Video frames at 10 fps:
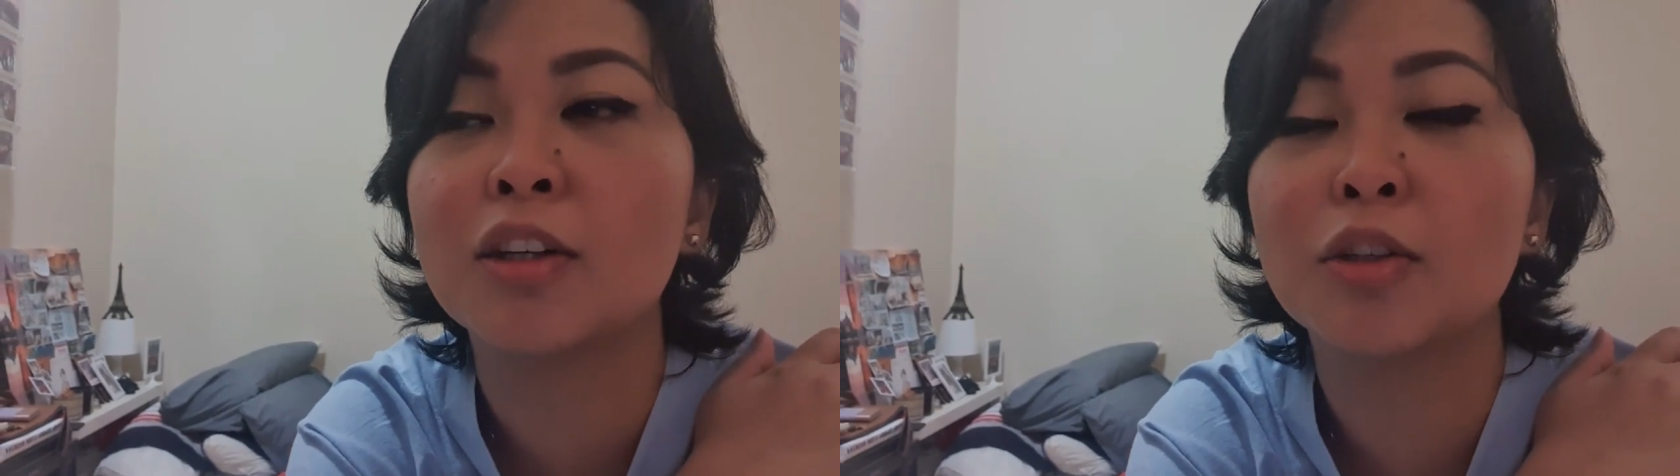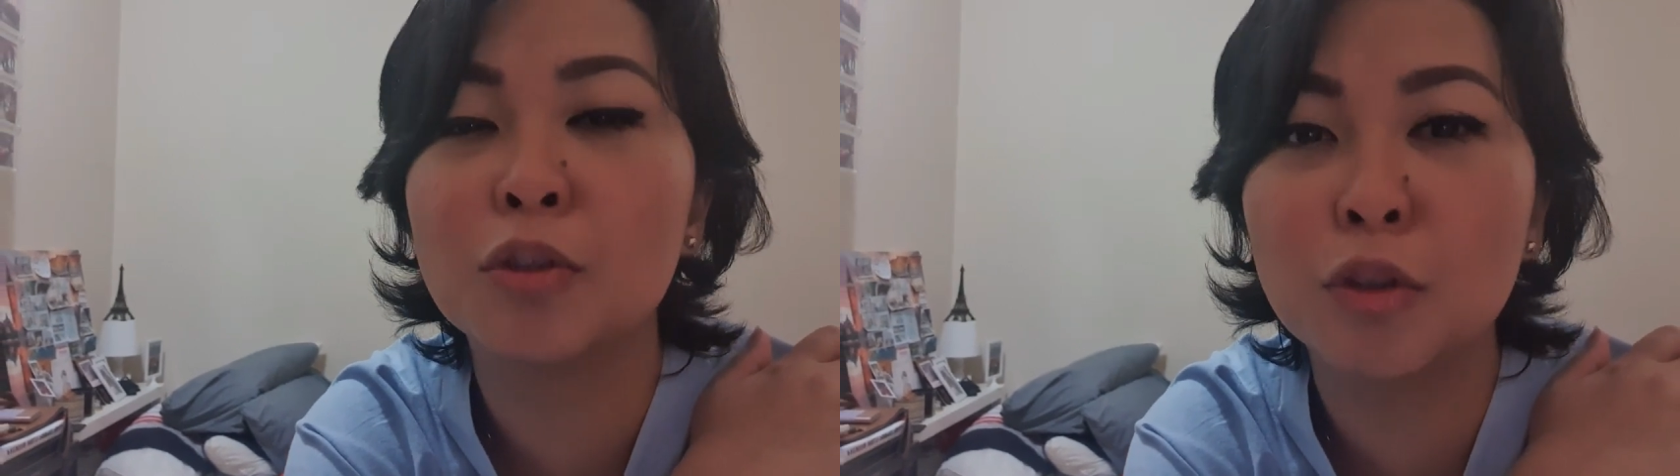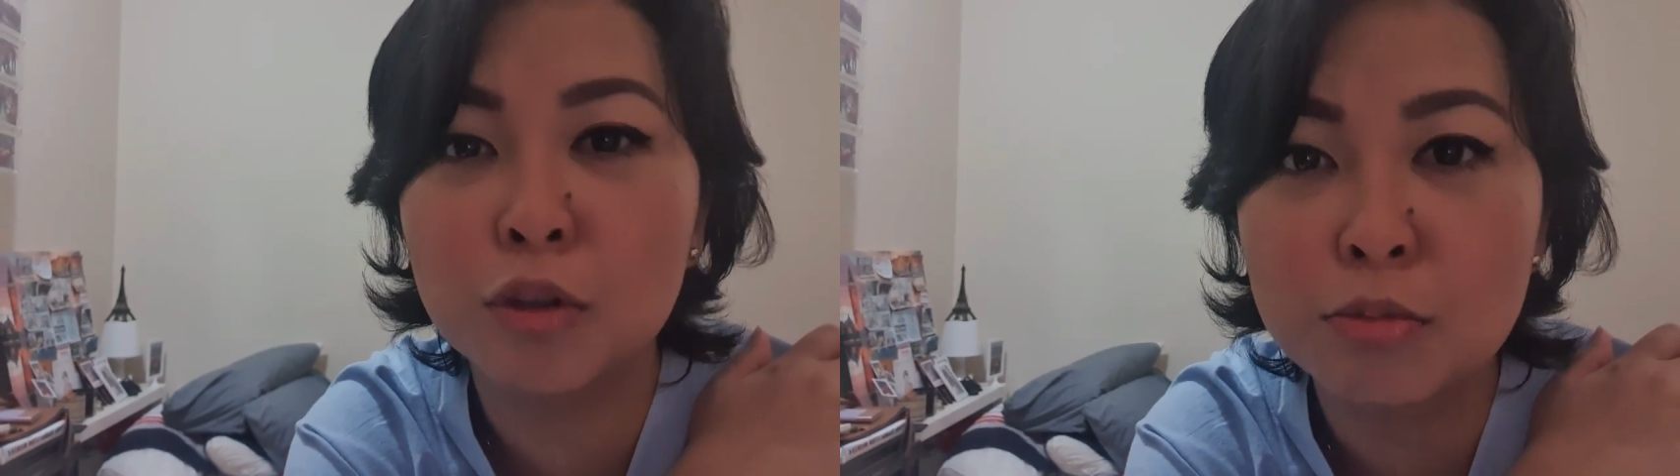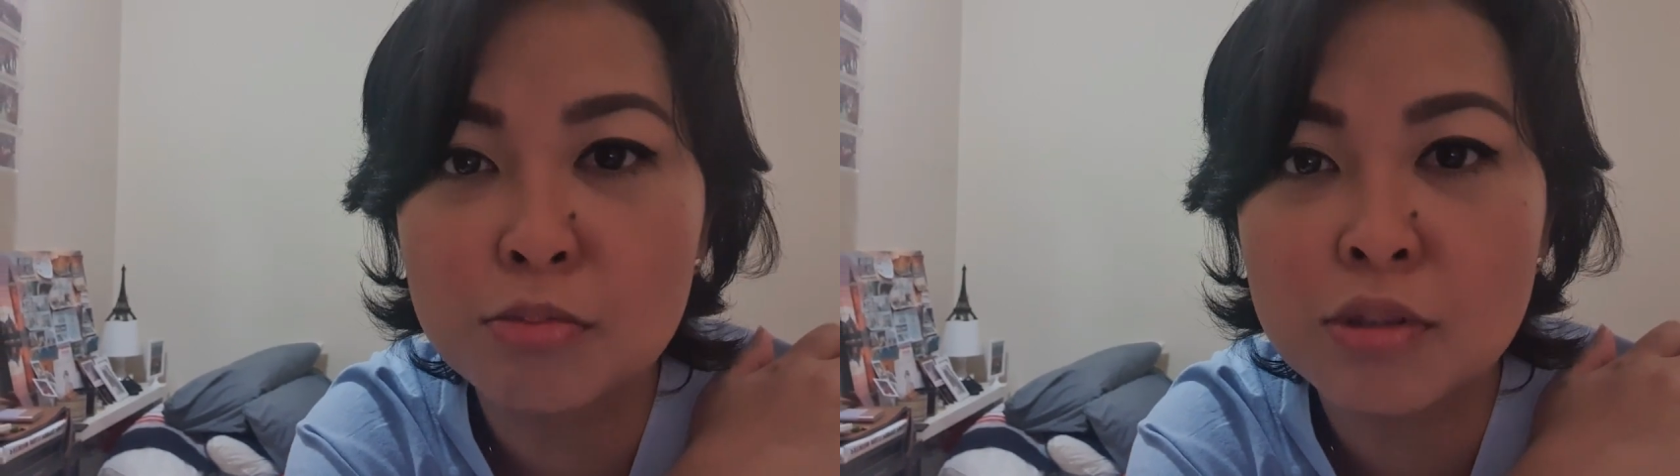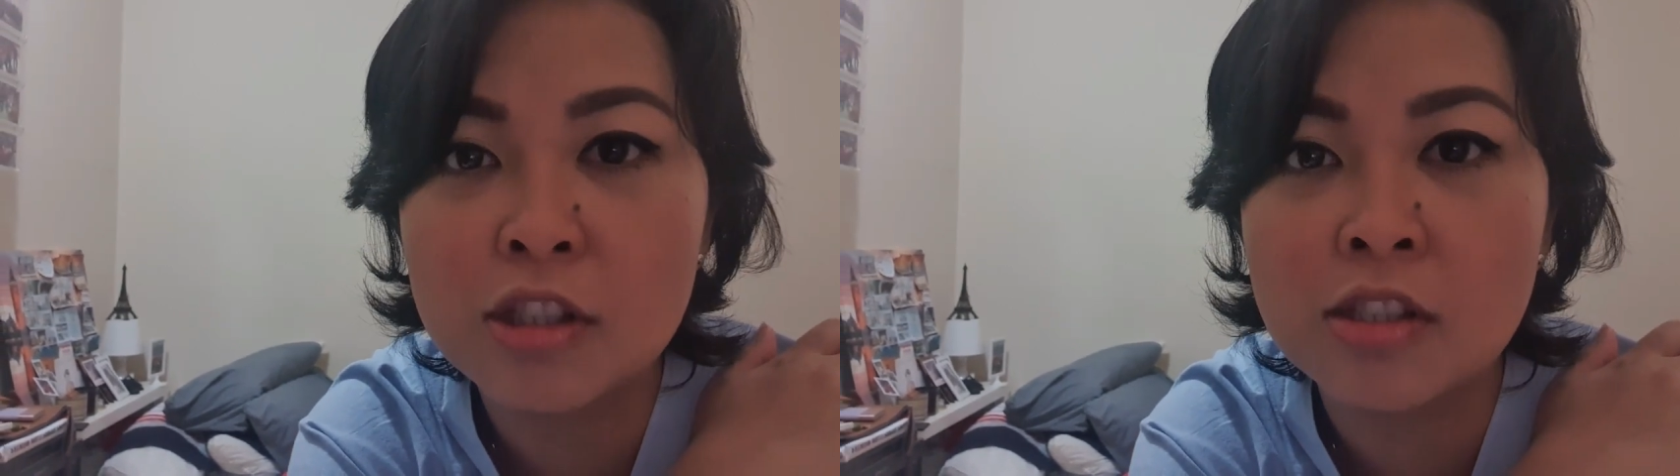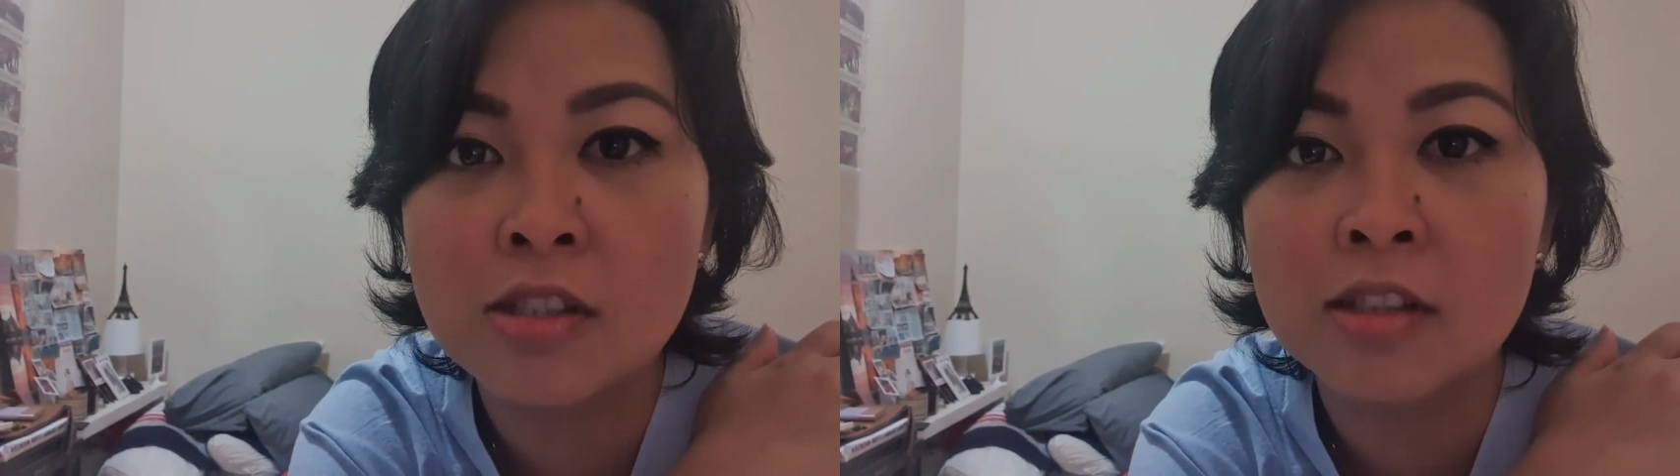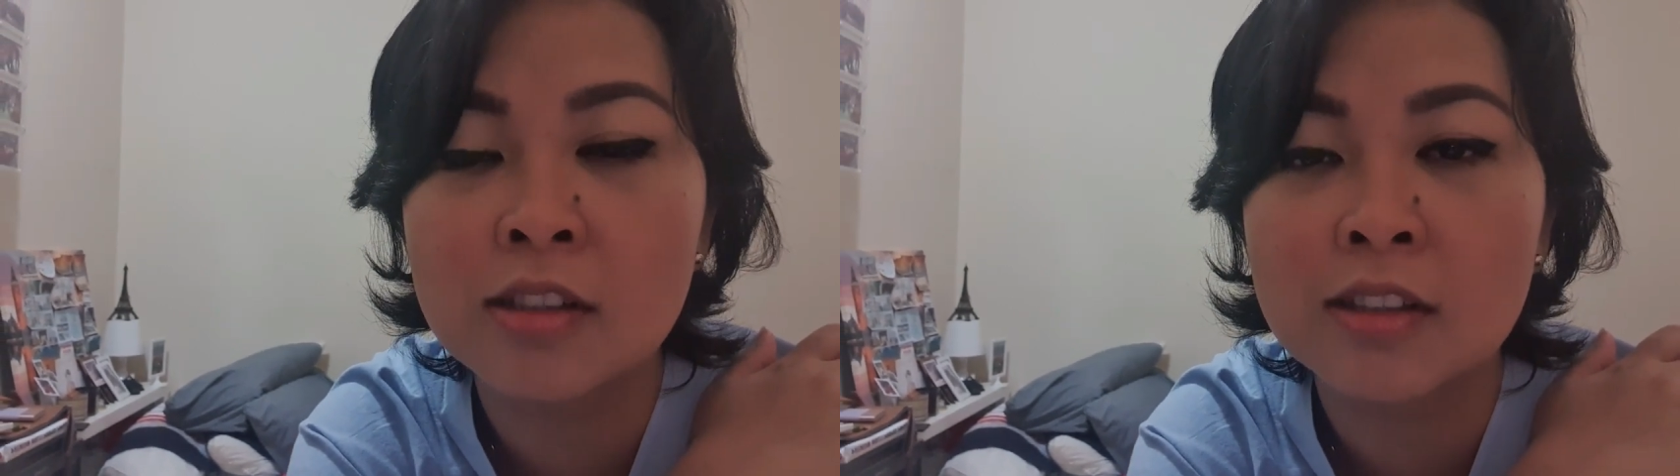rooms